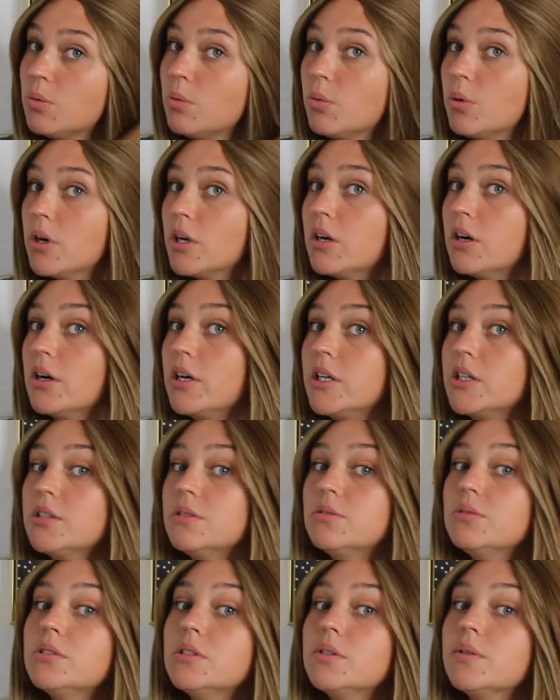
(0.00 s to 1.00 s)
what are
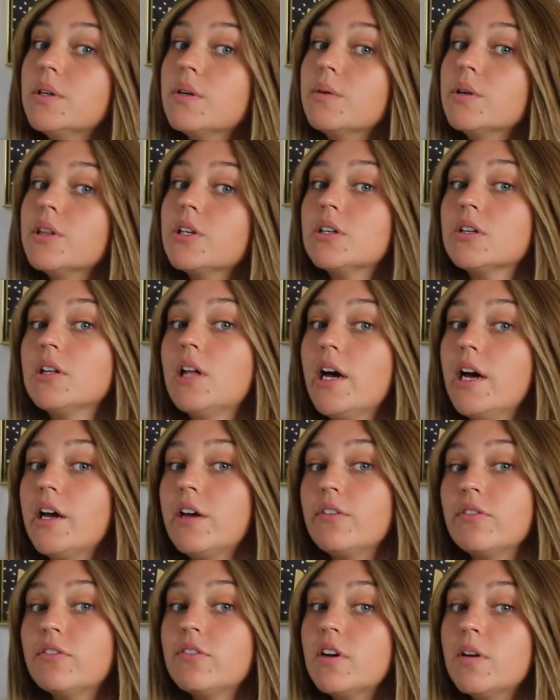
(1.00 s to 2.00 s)
you doing with your
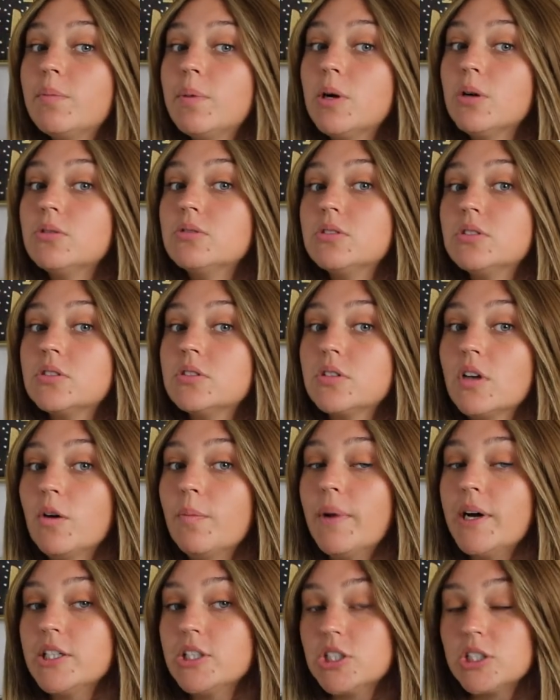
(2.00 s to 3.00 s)
life? I post so
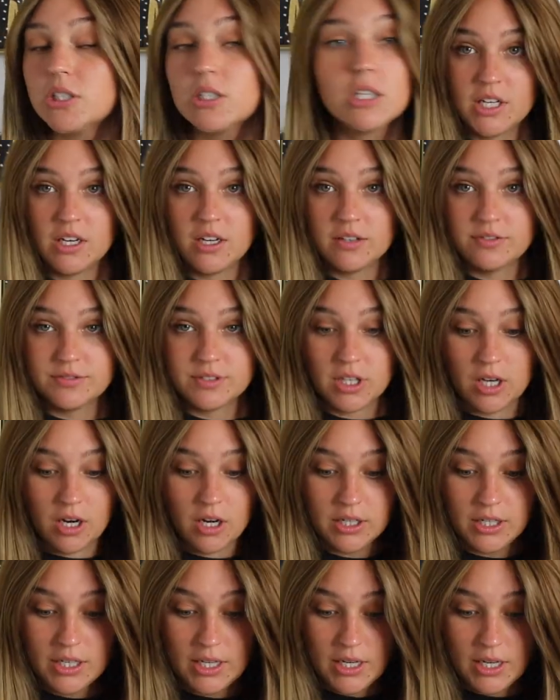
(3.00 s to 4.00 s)
much. Enough
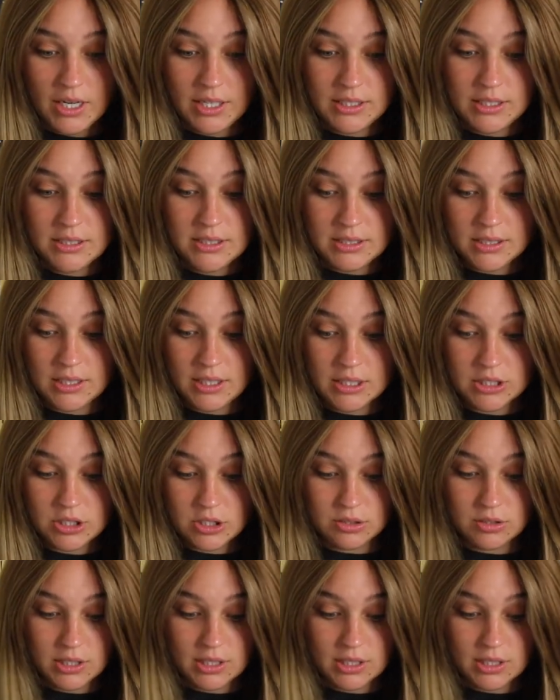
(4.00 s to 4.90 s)
talking, I need to like do